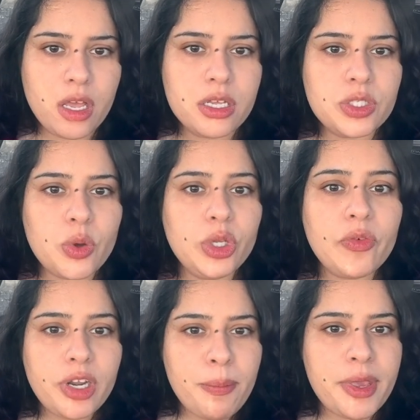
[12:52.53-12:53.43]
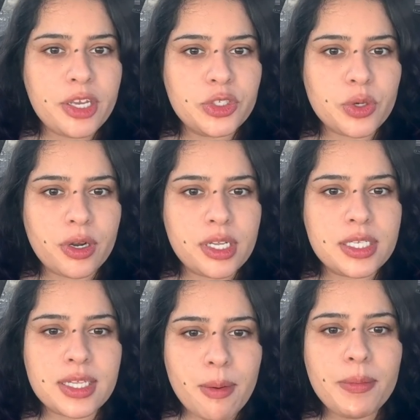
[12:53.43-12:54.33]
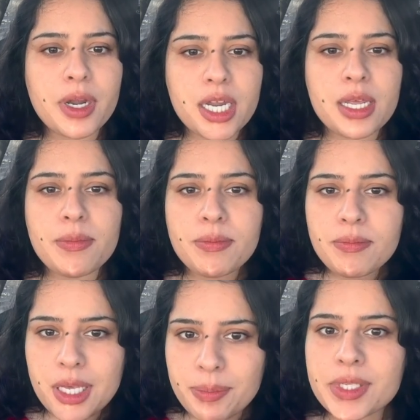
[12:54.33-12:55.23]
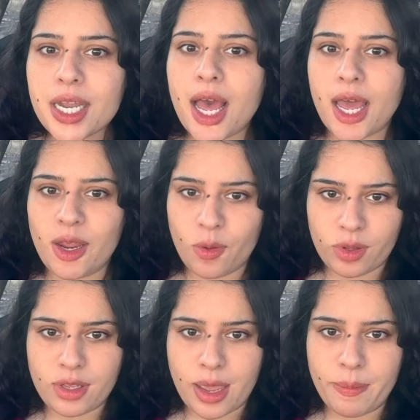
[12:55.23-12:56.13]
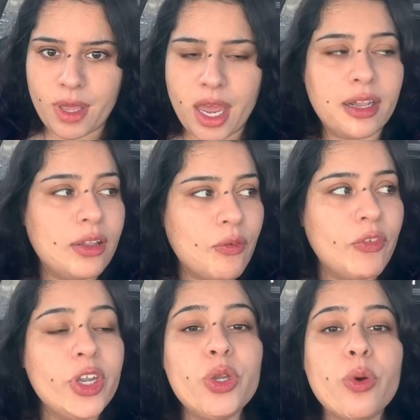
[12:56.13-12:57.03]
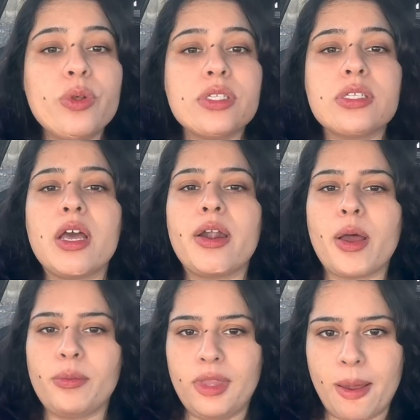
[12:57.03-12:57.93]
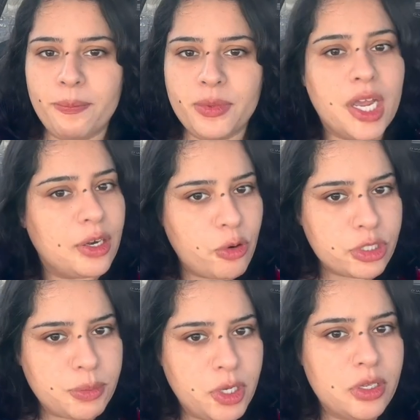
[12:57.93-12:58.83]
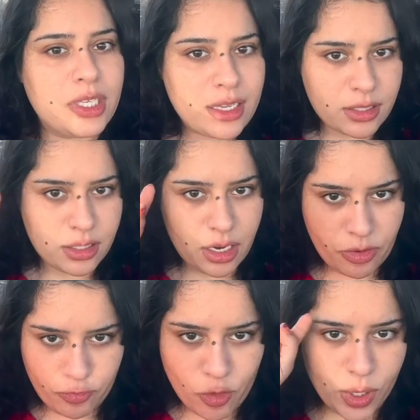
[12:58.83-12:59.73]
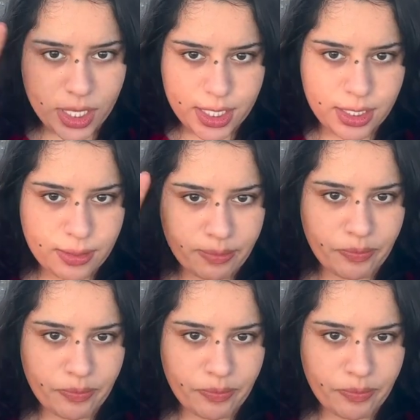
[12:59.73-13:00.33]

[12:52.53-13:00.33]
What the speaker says: So you want to make sure that somebody keeps an eye on them and the windows around them, they are closed, because that's their focus,